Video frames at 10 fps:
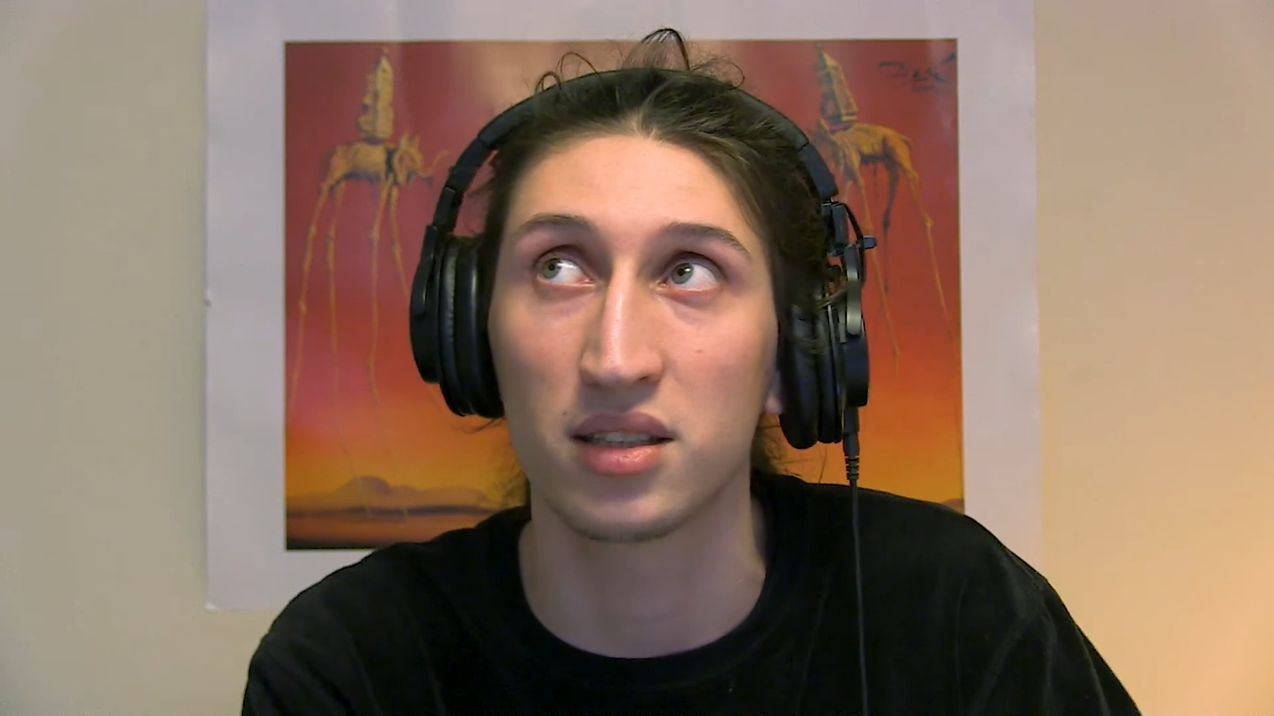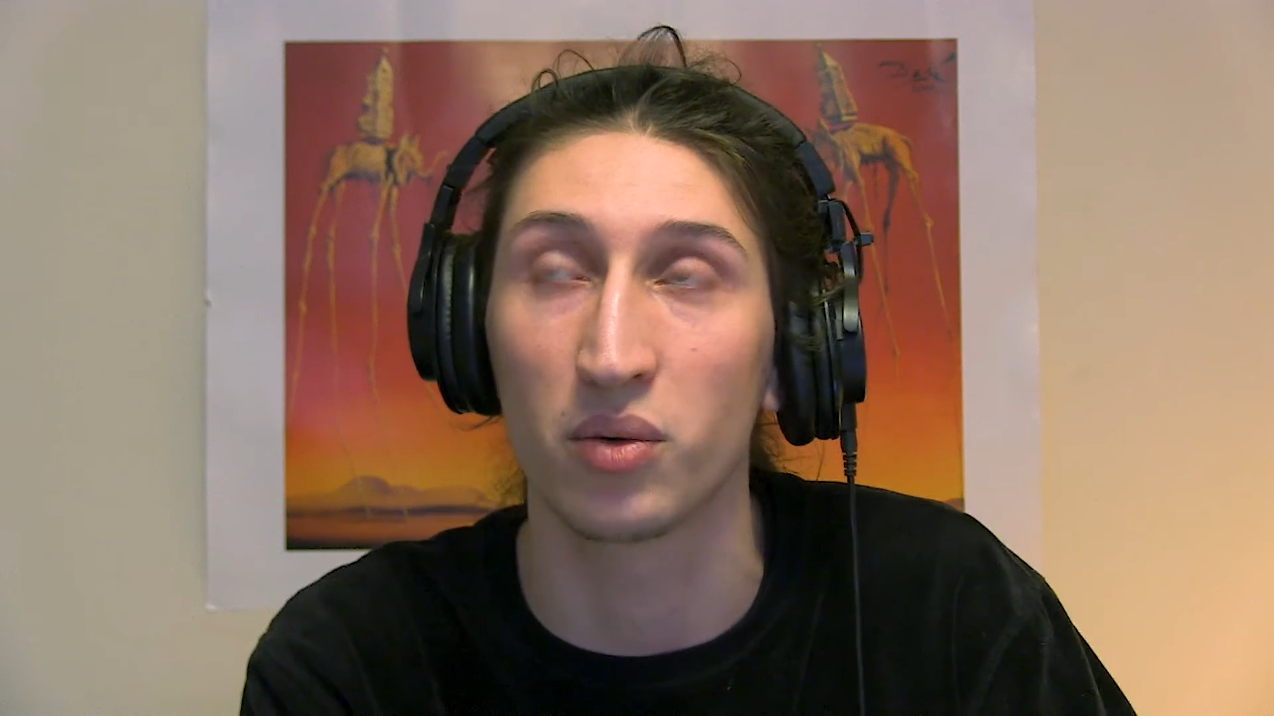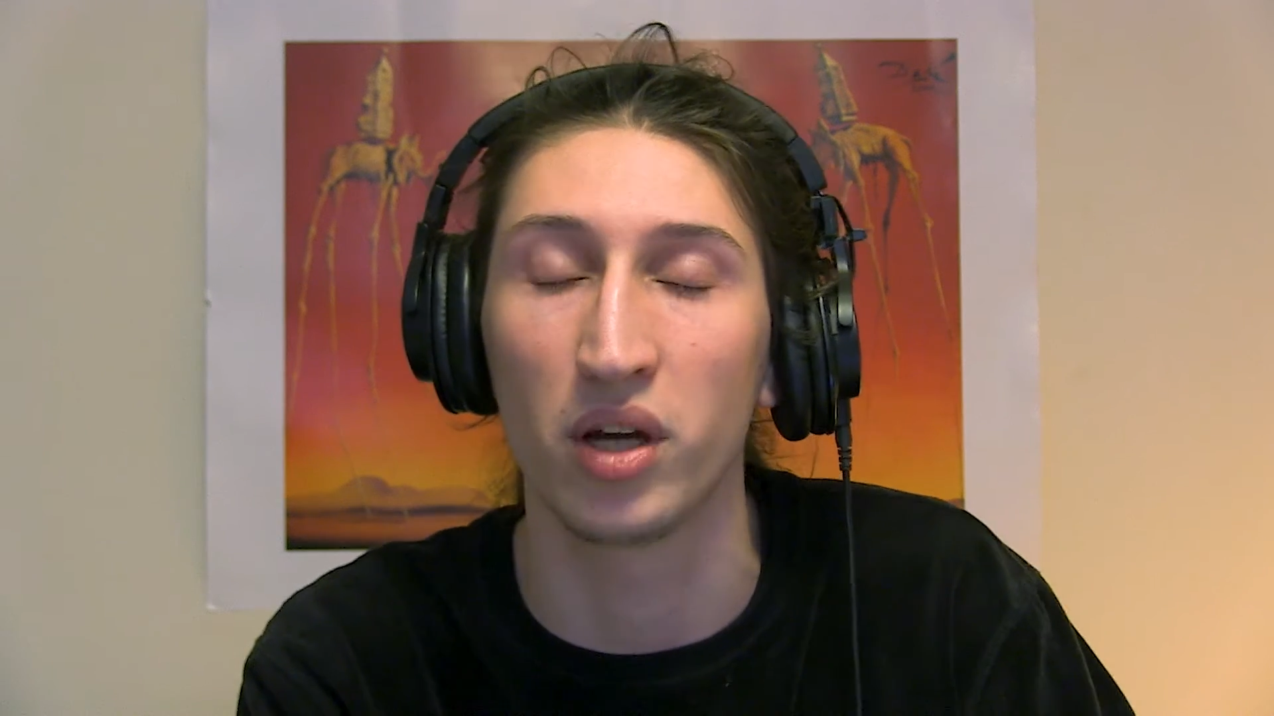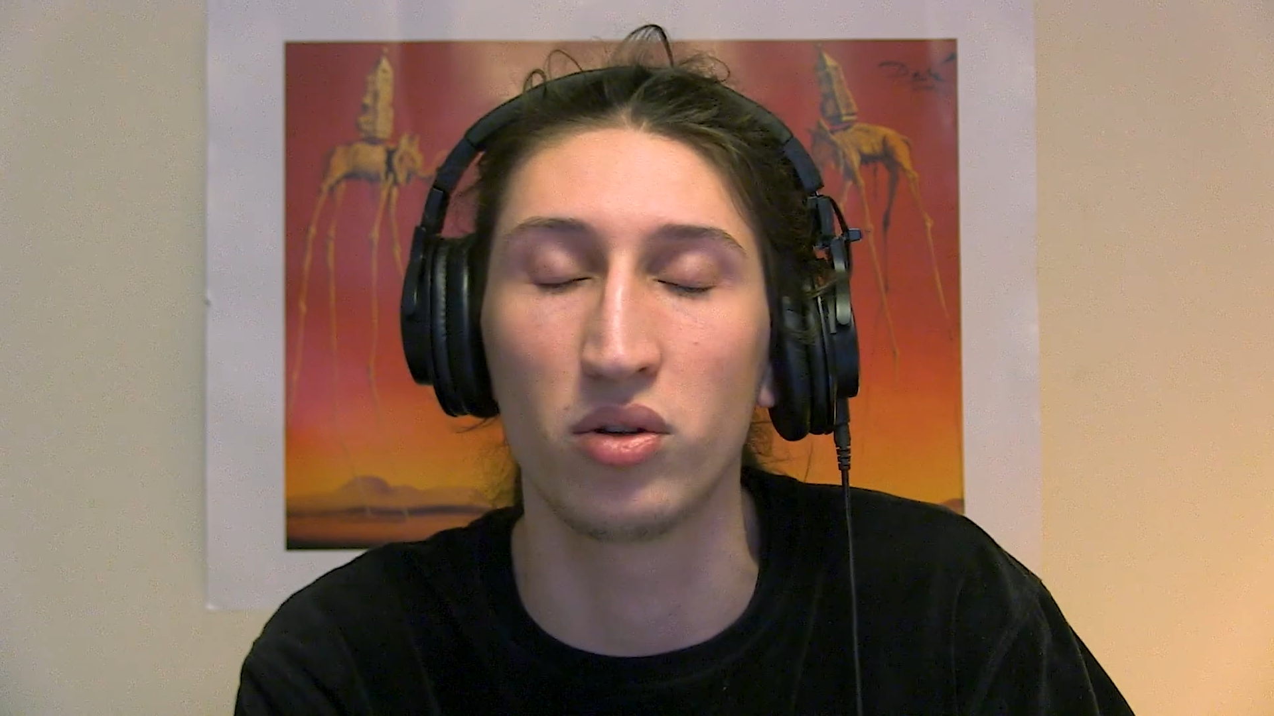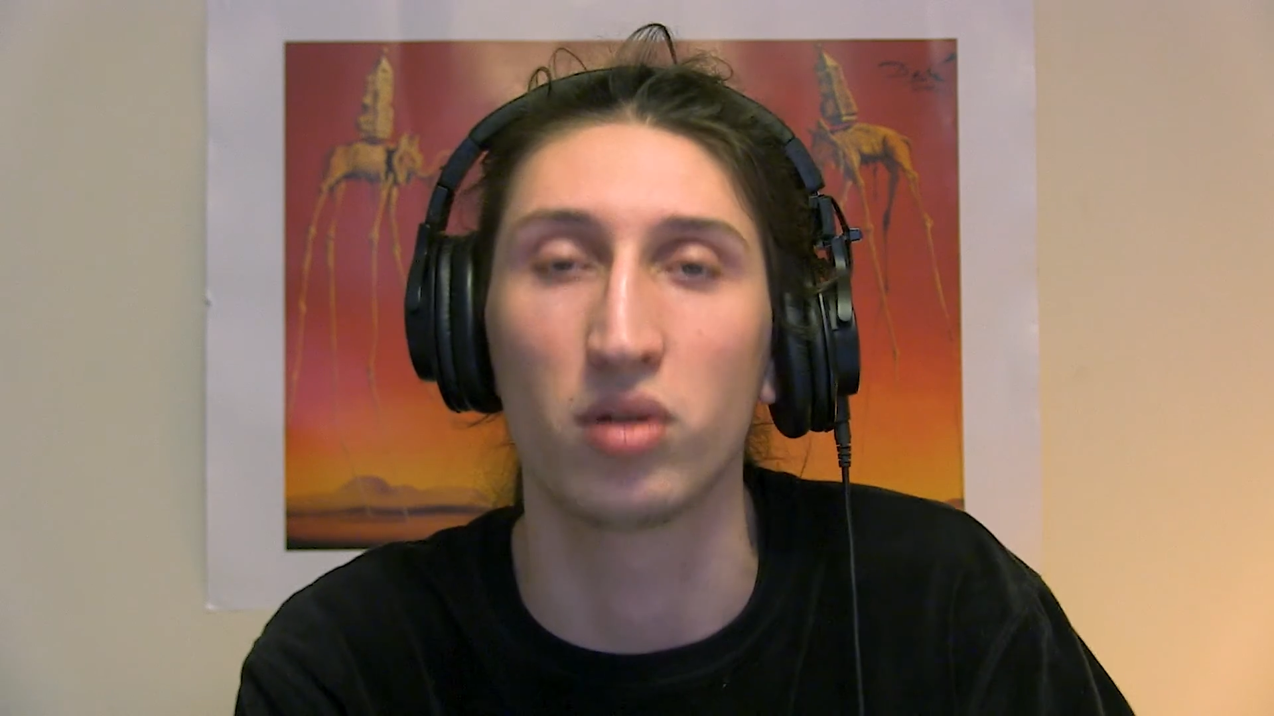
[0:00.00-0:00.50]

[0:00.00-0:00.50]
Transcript: the way to